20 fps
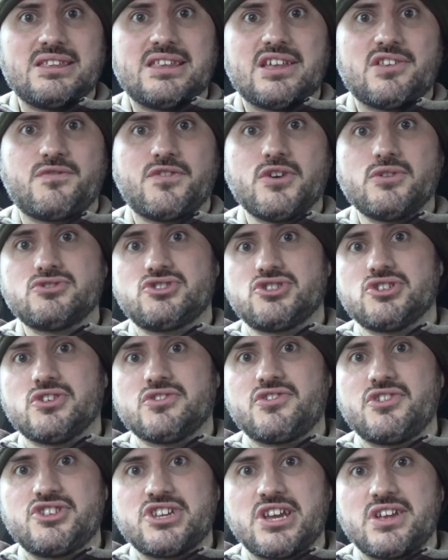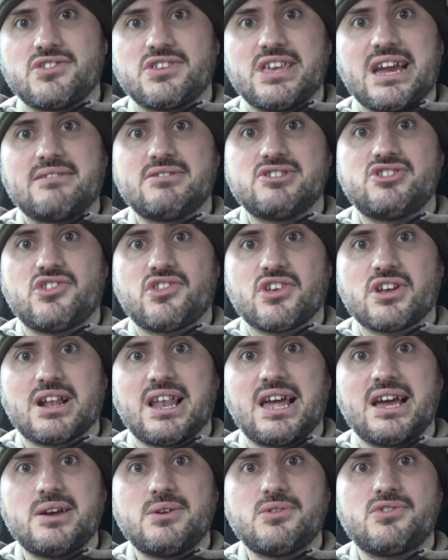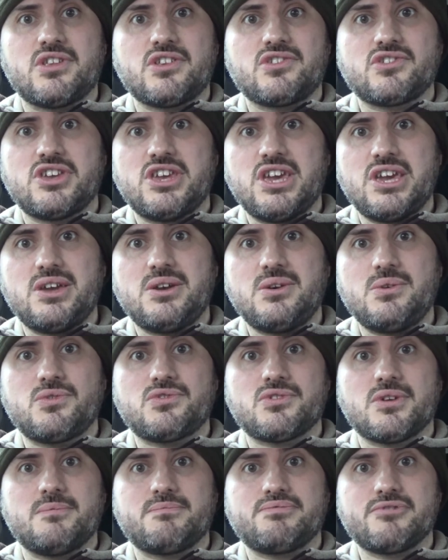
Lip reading: there's fuel shortages, garages are closed, there's queues,